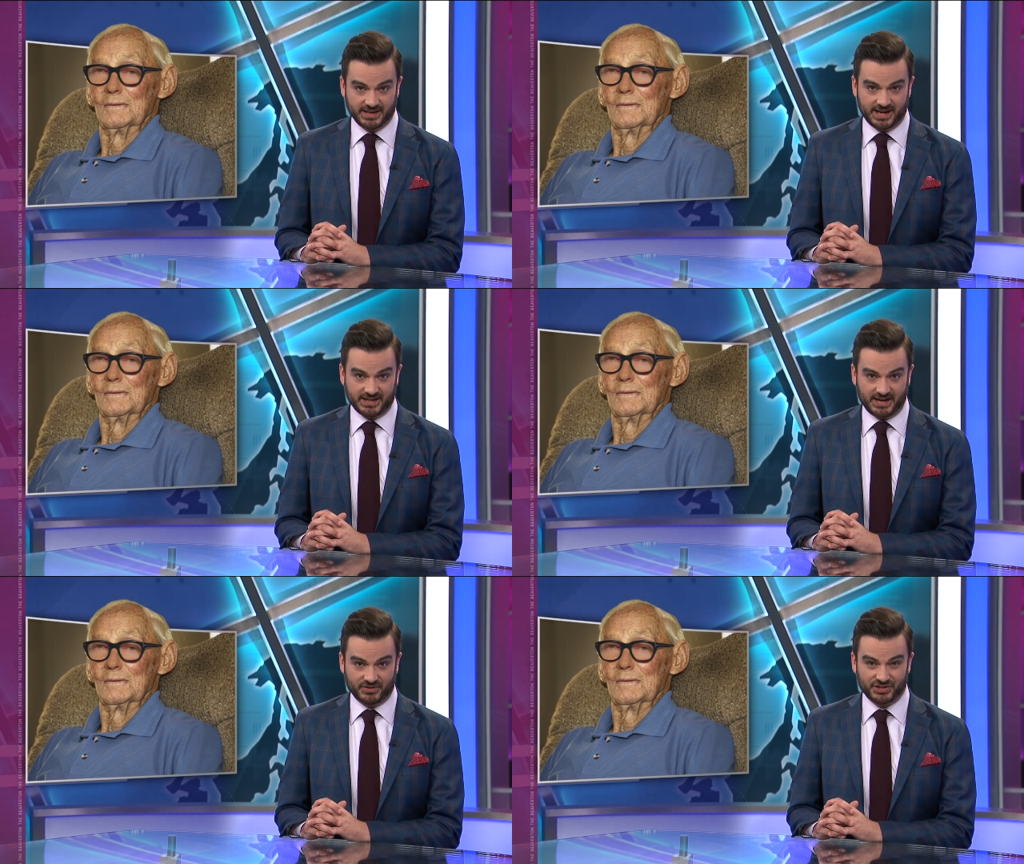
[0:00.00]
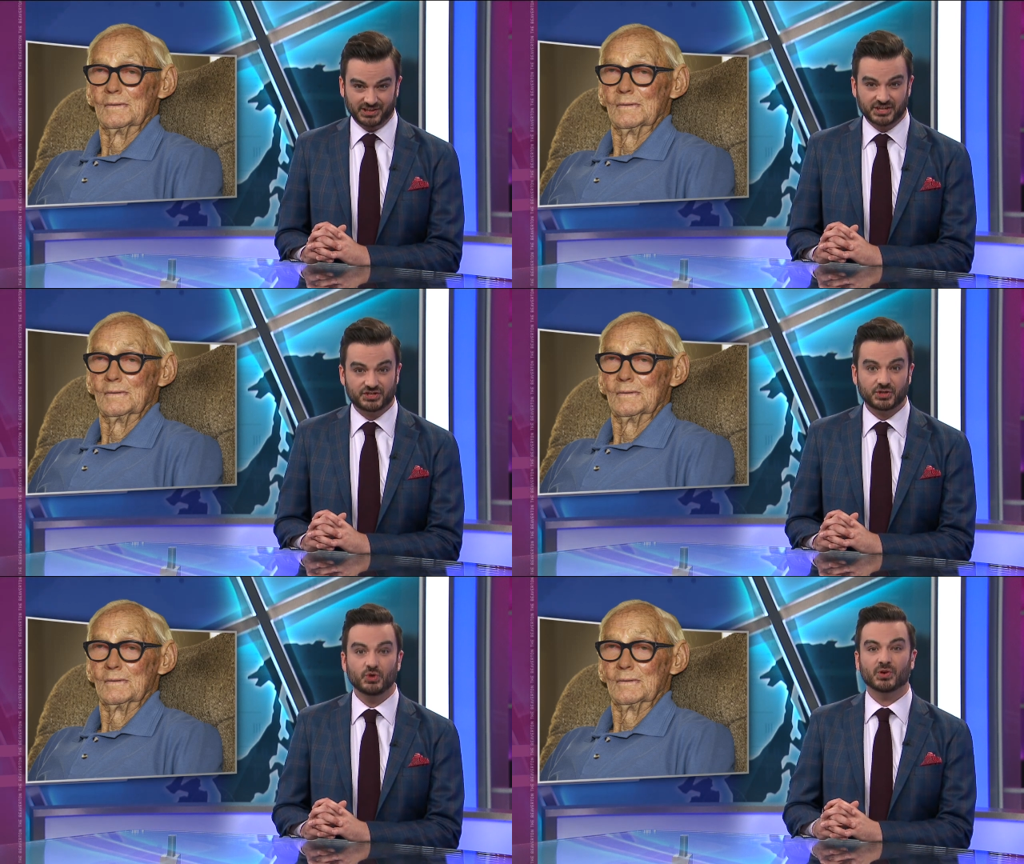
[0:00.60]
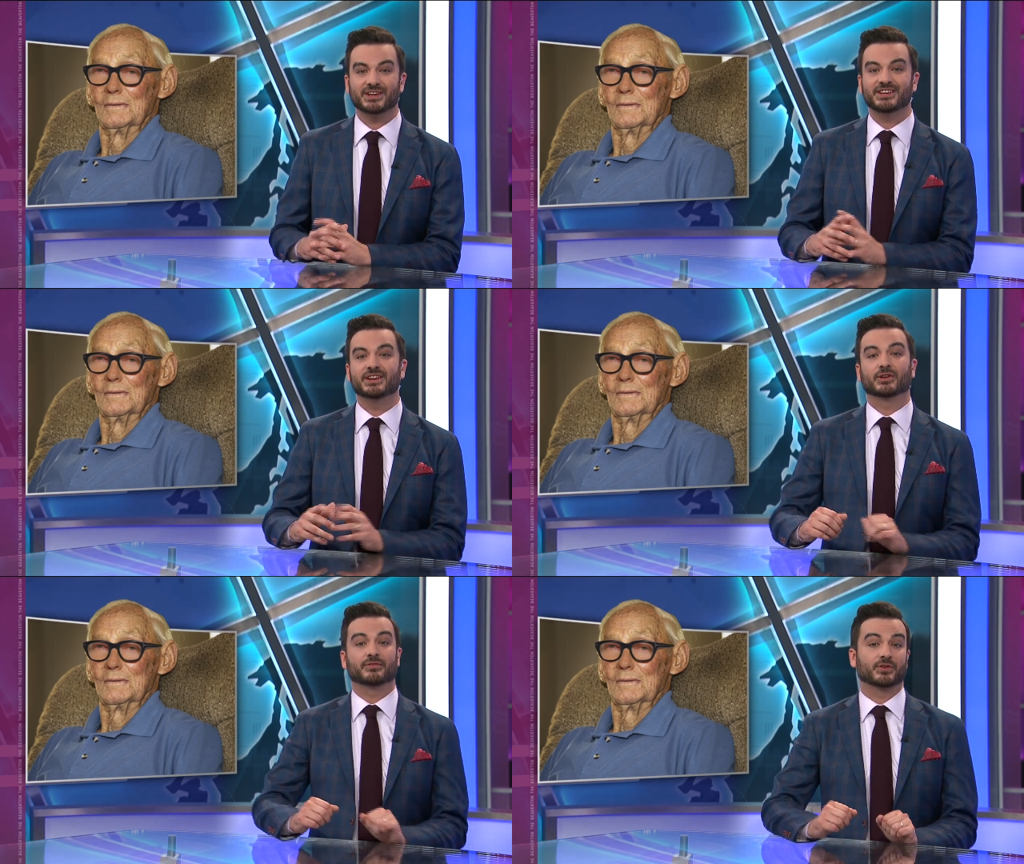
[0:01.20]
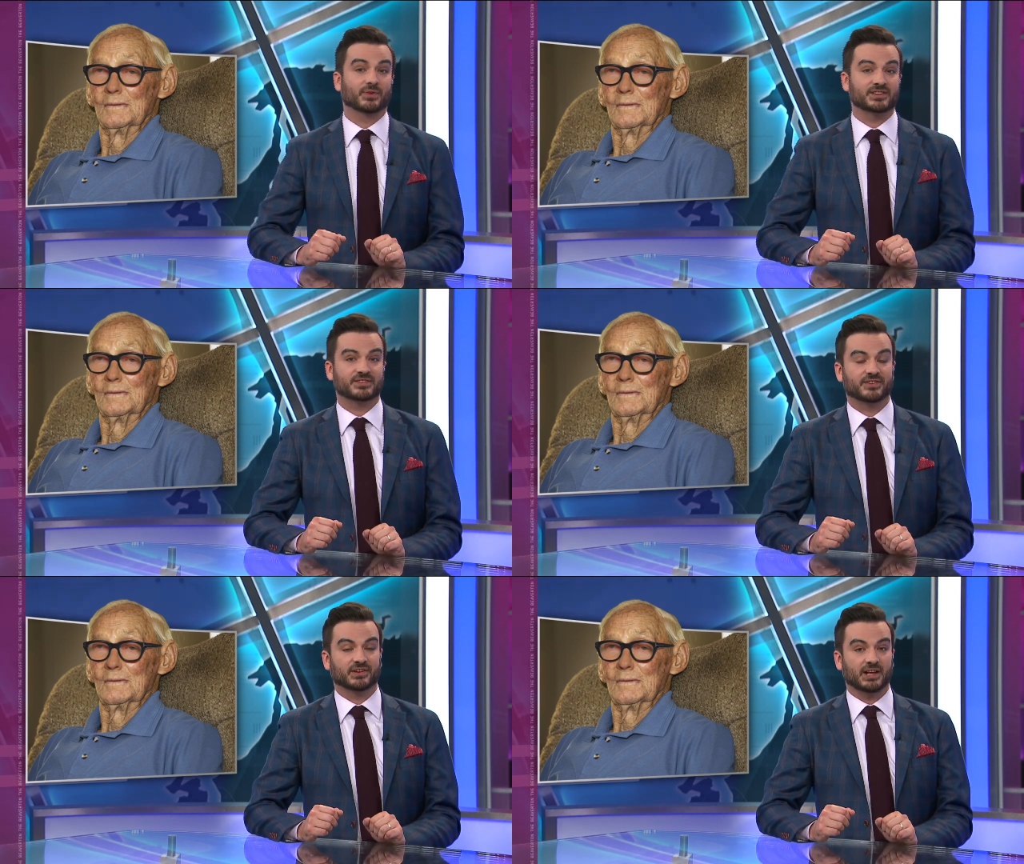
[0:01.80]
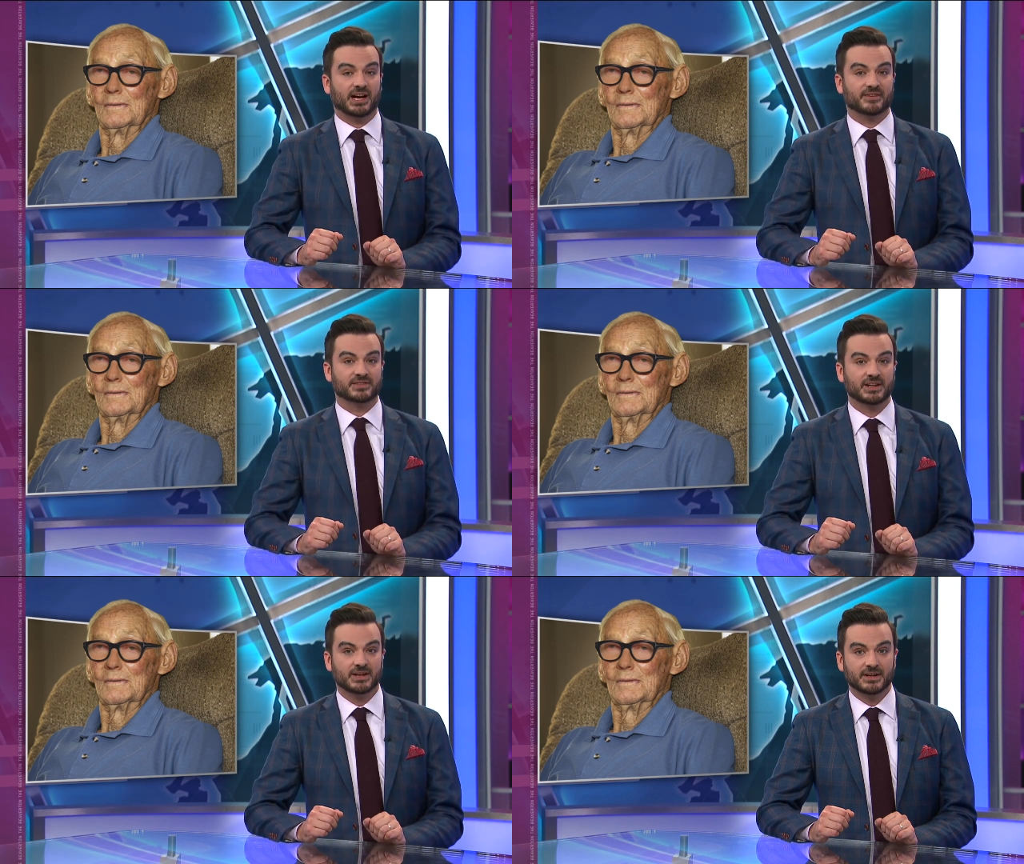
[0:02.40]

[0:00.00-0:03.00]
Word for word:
Speaker 1: and average at least 2 a year for the rest of their lives.